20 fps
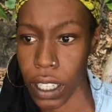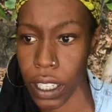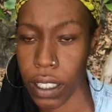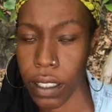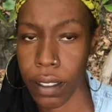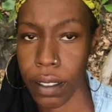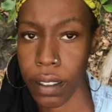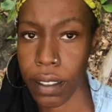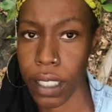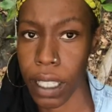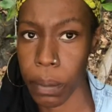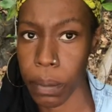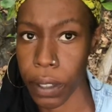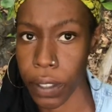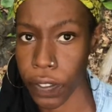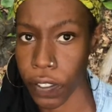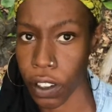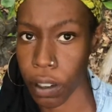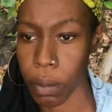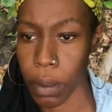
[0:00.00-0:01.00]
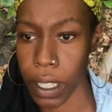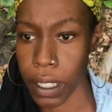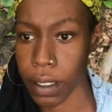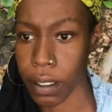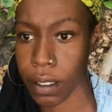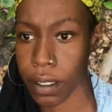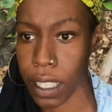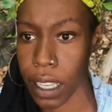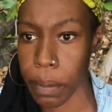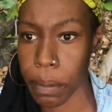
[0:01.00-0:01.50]
stems from. It
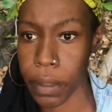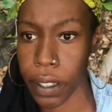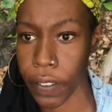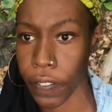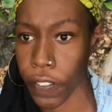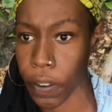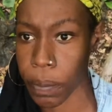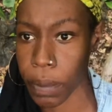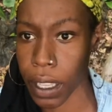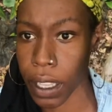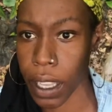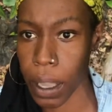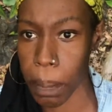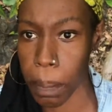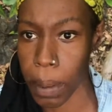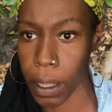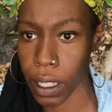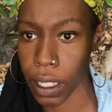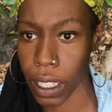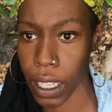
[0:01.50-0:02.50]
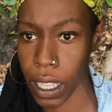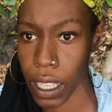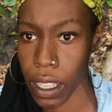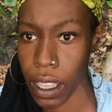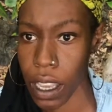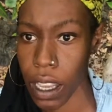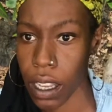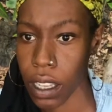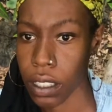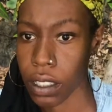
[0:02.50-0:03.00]
stems from the ability
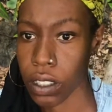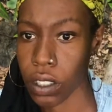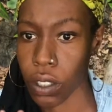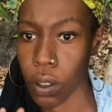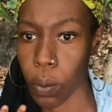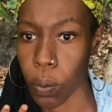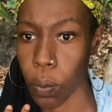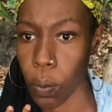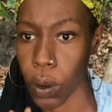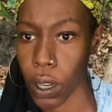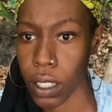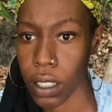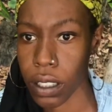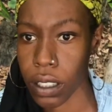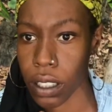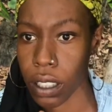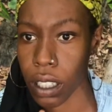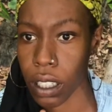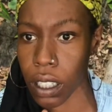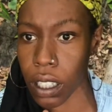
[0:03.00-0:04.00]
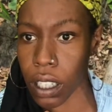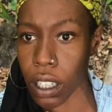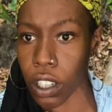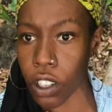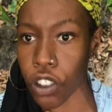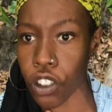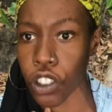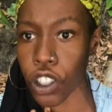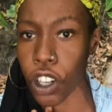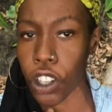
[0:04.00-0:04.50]
to want to
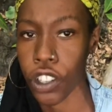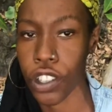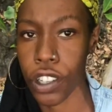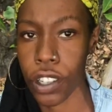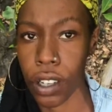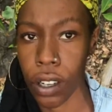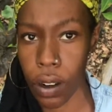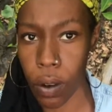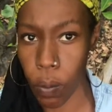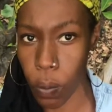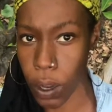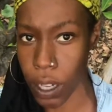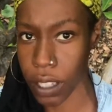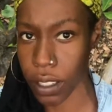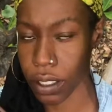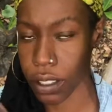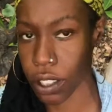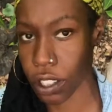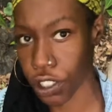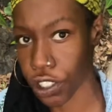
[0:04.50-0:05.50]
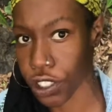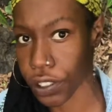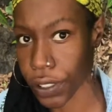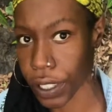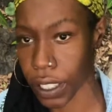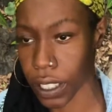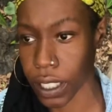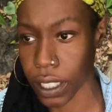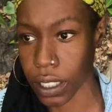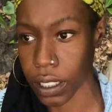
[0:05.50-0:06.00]
nurture what is nurturing
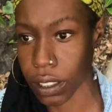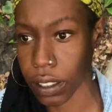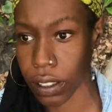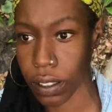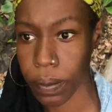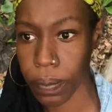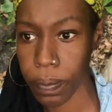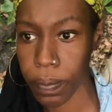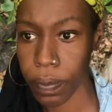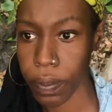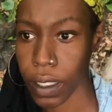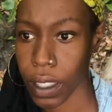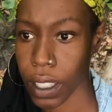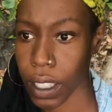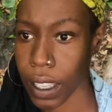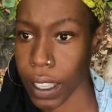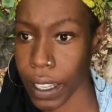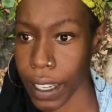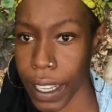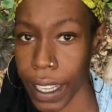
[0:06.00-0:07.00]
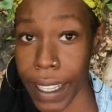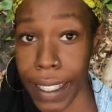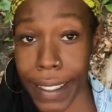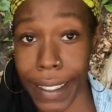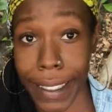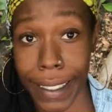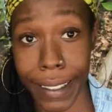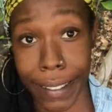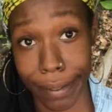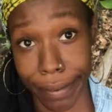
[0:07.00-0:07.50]
us. And as
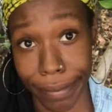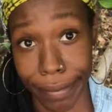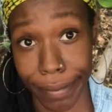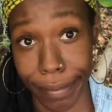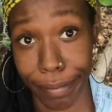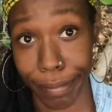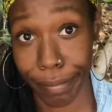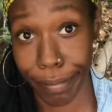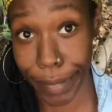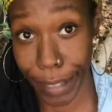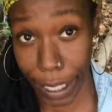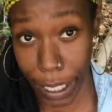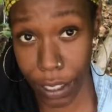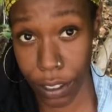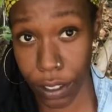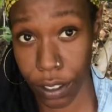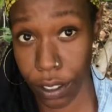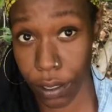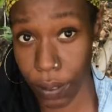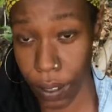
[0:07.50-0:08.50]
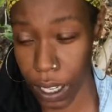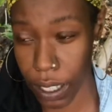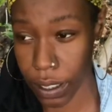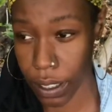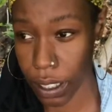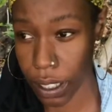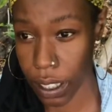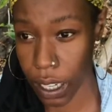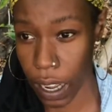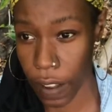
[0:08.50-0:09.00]
a Cancer
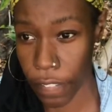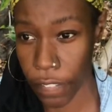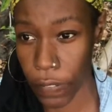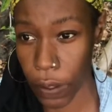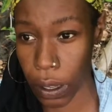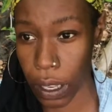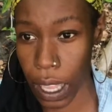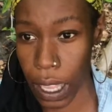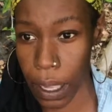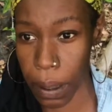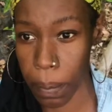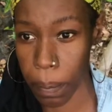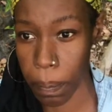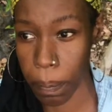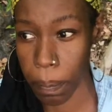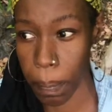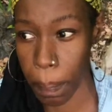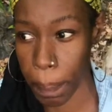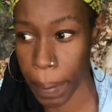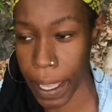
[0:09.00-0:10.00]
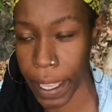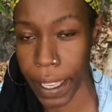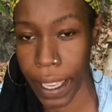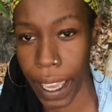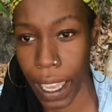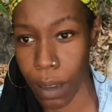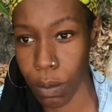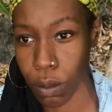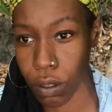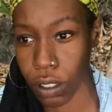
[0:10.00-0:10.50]
rising, I feel like being
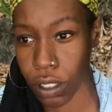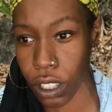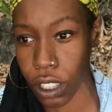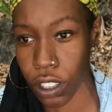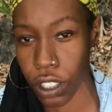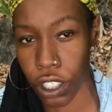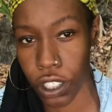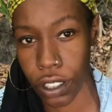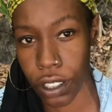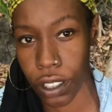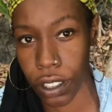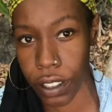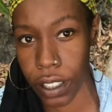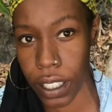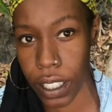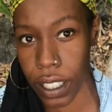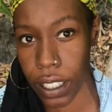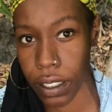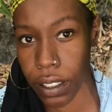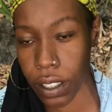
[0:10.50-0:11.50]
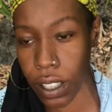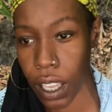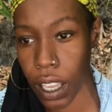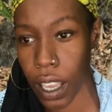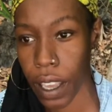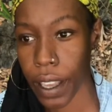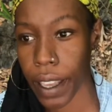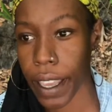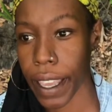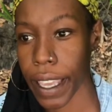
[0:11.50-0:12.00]
able to nurture things
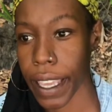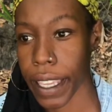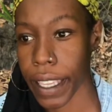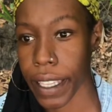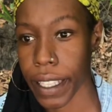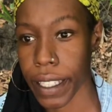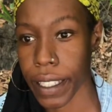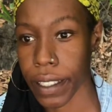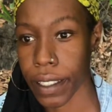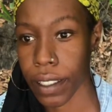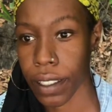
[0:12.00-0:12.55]
is